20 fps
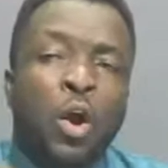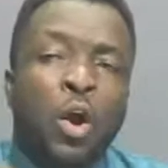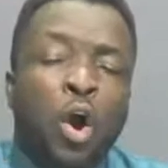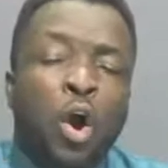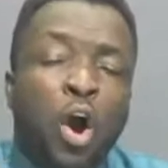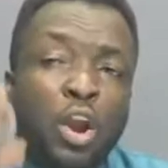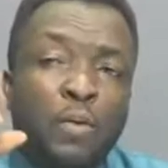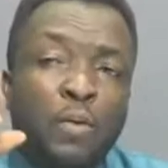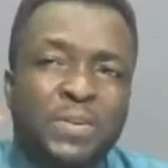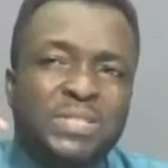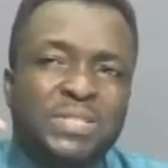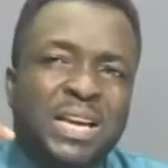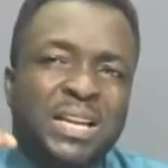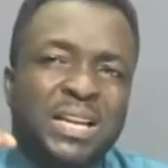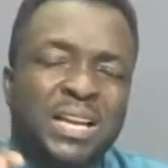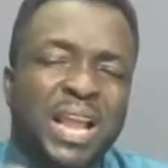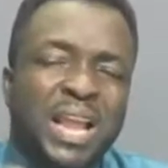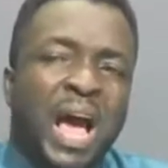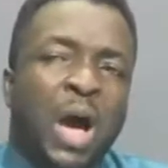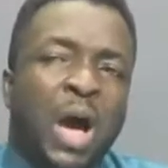All of a
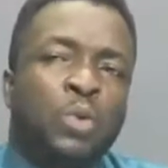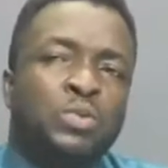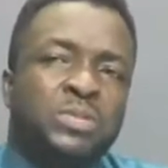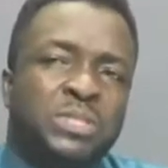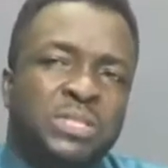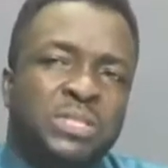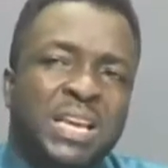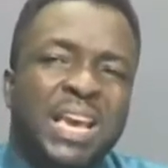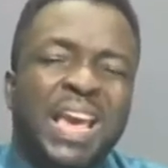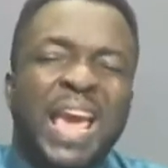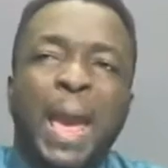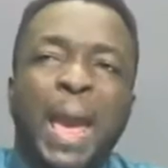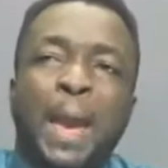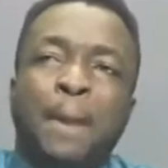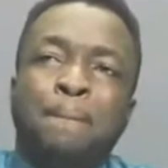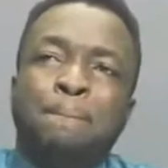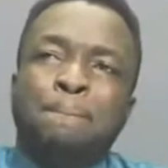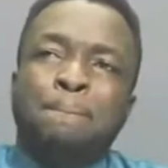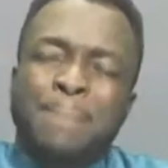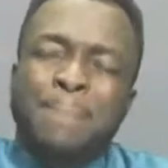sudden, I'll see
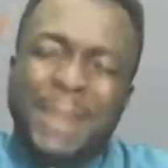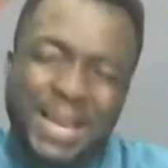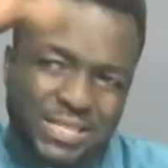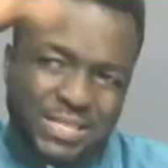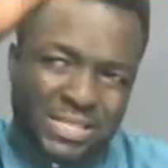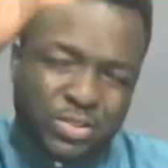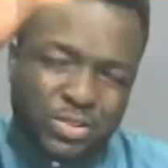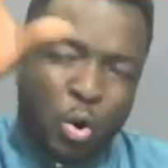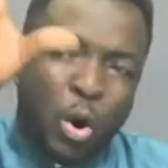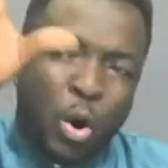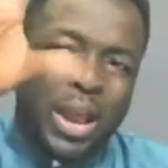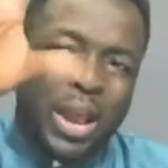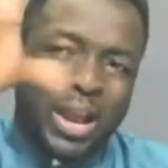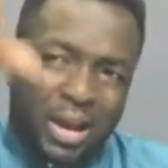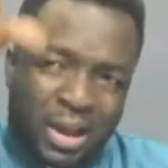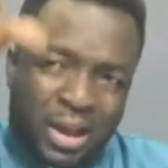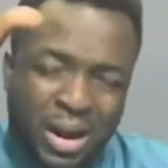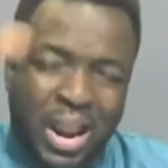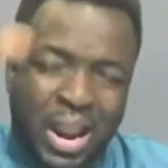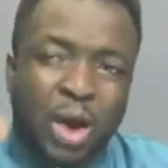a mist or a
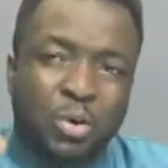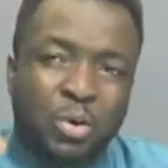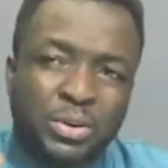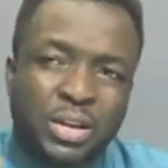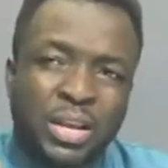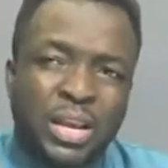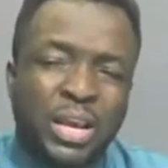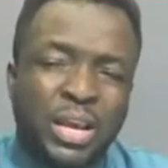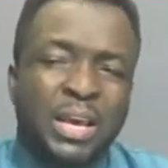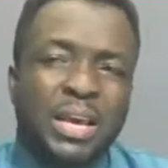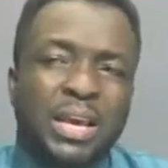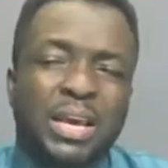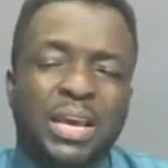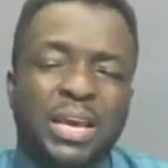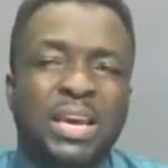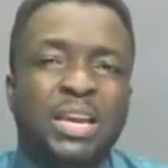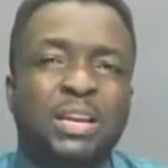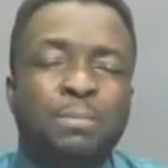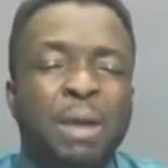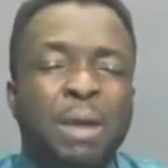cloud
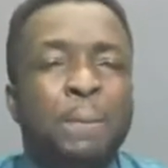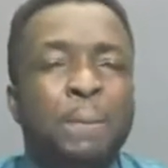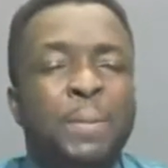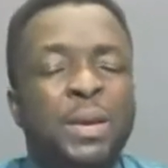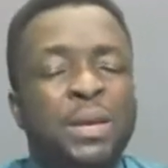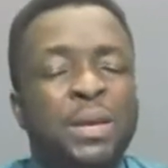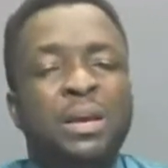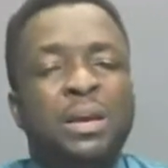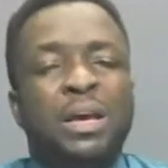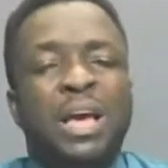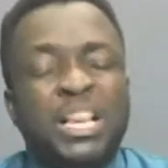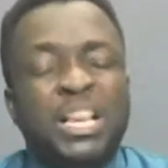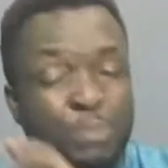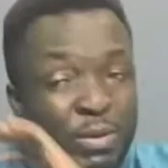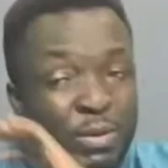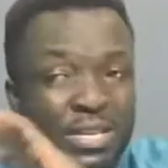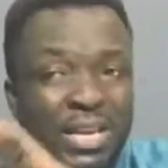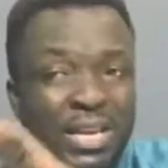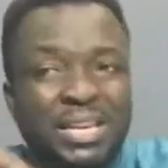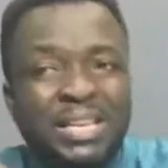in maybe,
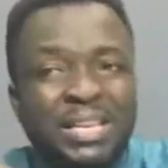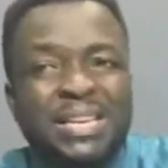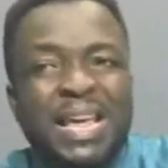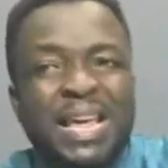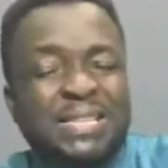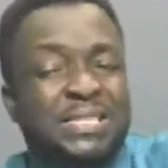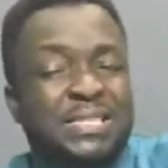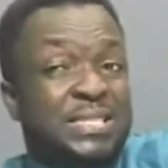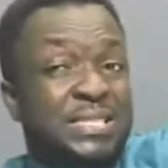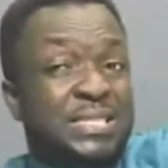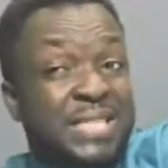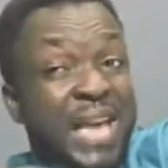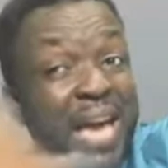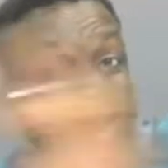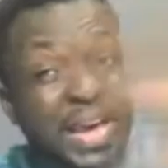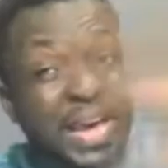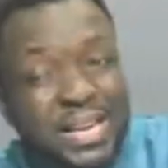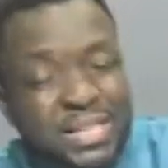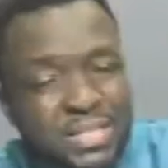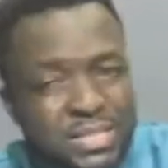especially the
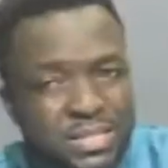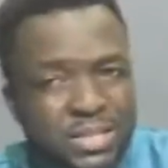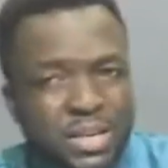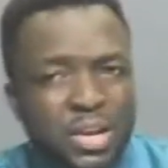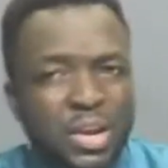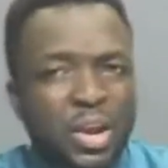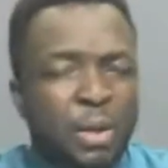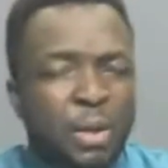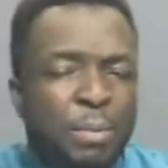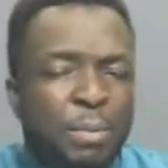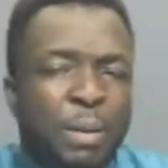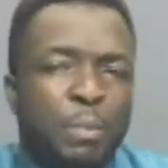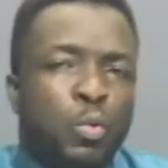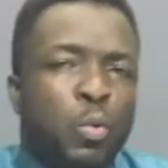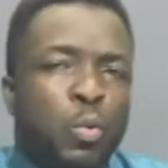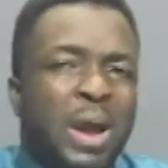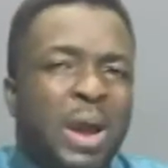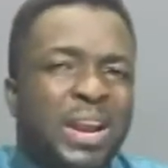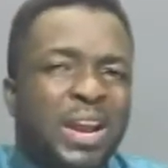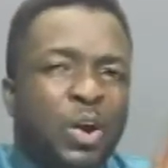stage, maybe
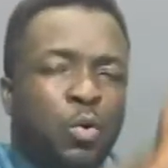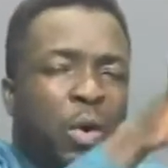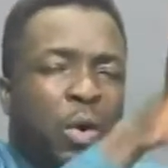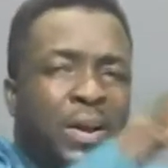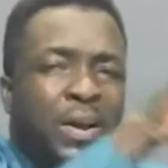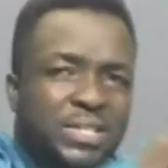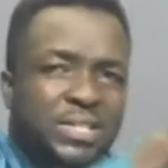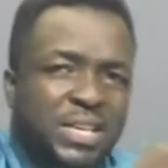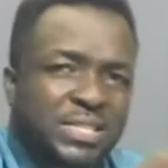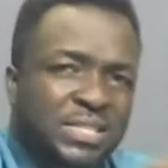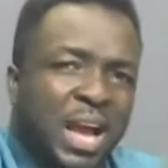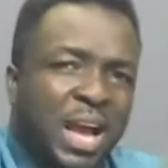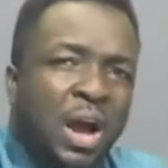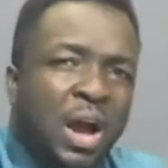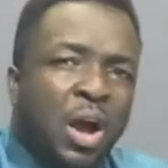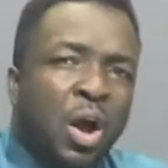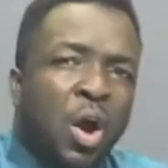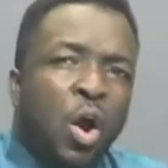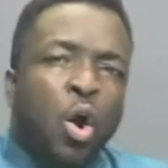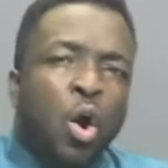where the choristers
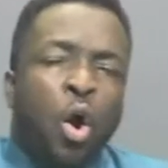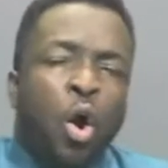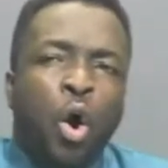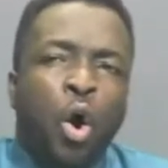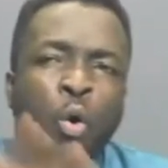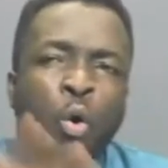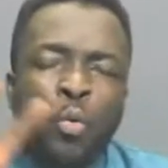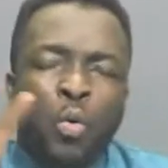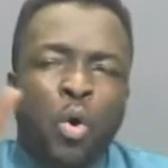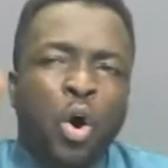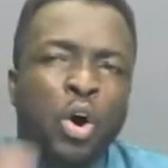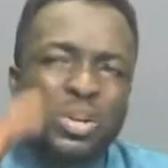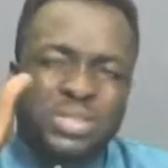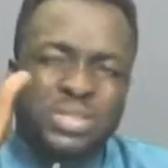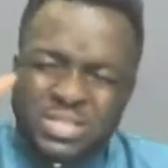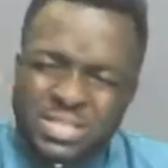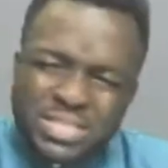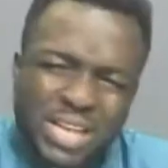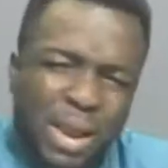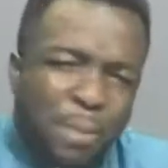are, or
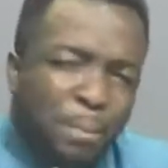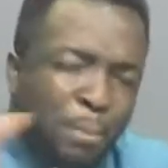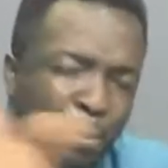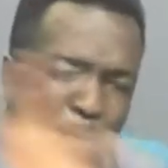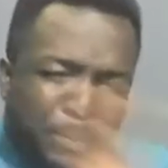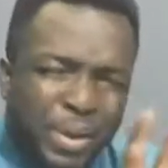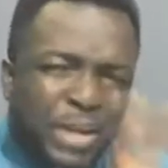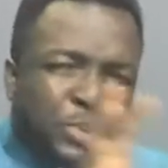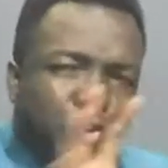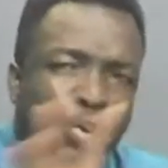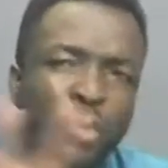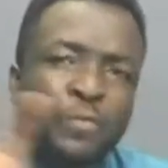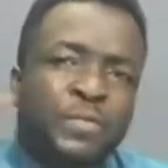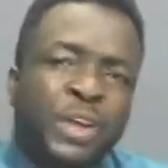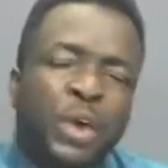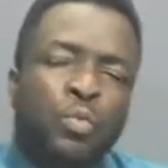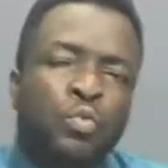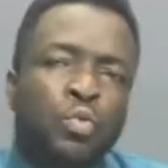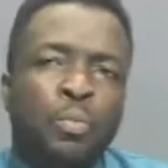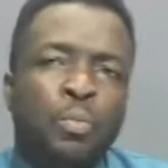some part of
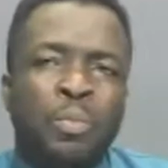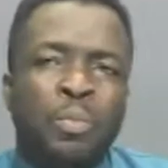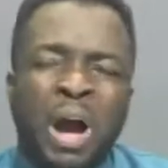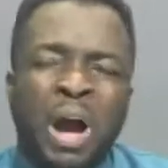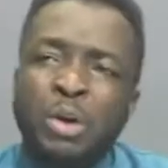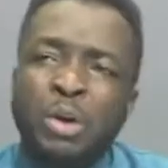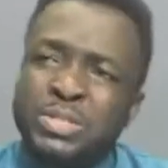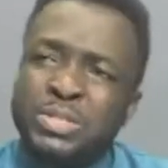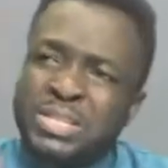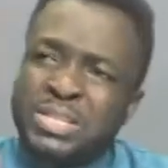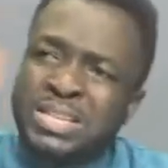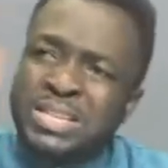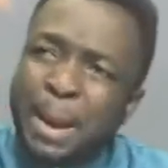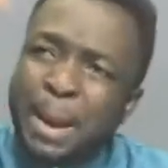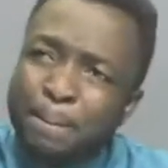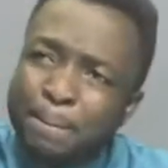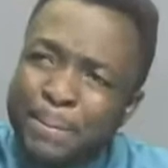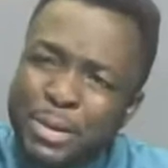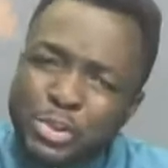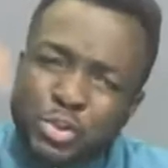the room. I'll see that
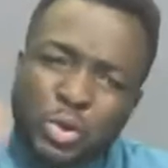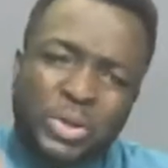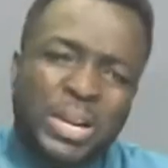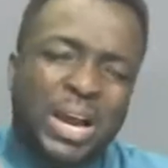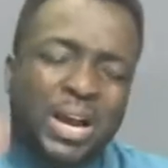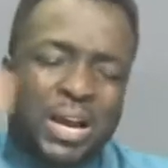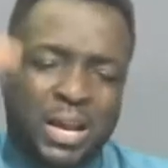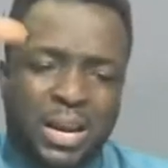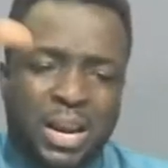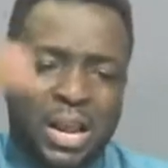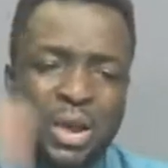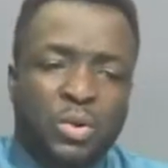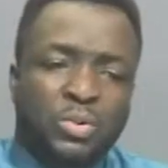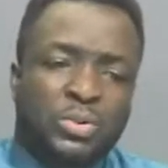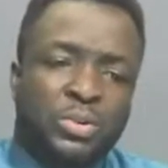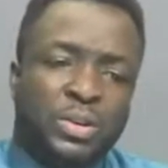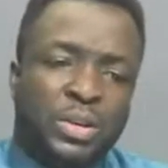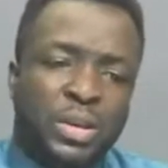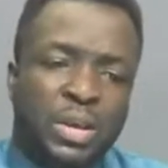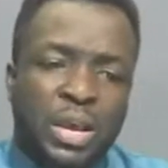mist or that cloud.